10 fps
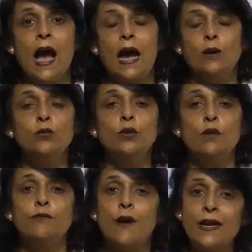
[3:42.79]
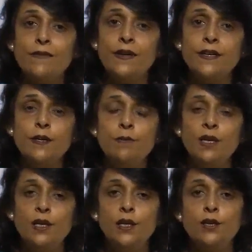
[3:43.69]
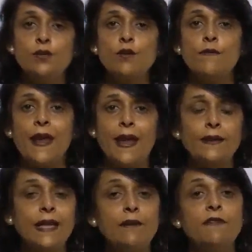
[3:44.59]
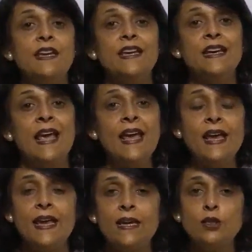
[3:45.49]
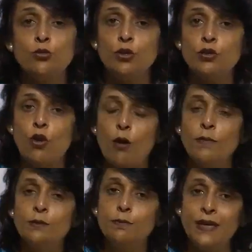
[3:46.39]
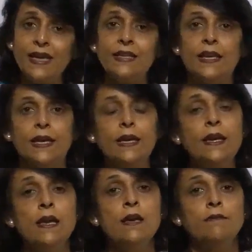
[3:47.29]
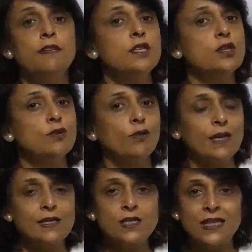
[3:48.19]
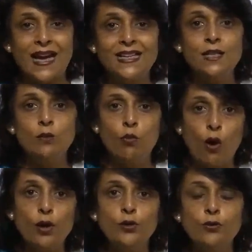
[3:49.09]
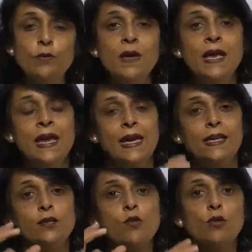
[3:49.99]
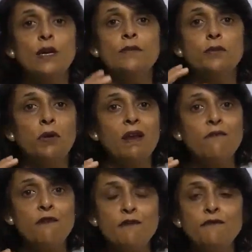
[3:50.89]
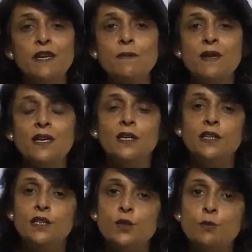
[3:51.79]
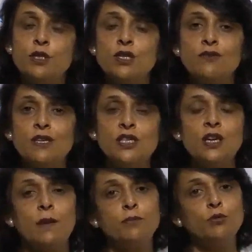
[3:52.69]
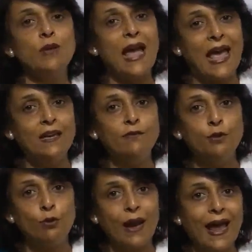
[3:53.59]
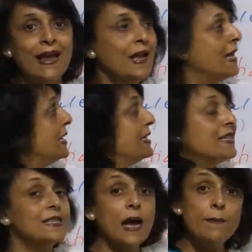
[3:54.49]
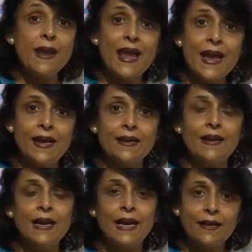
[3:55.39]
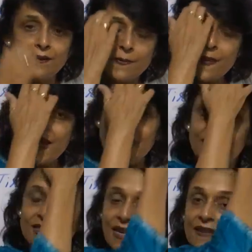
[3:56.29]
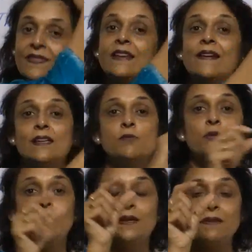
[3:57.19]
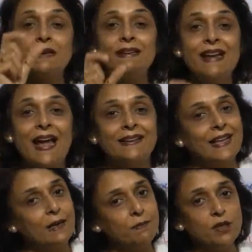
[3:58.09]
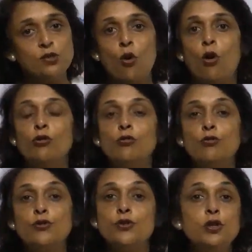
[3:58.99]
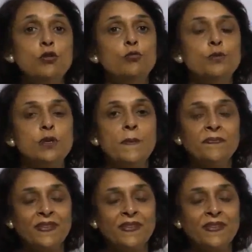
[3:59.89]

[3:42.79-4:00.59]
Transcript: Out of 500 milliliters of air that we inhale during normal breathing, which is known as tidal volume, it is only 350 milliliters which is reaching up to the alveoli. Some air, it remains in the respiratory tract, that means all those tubes.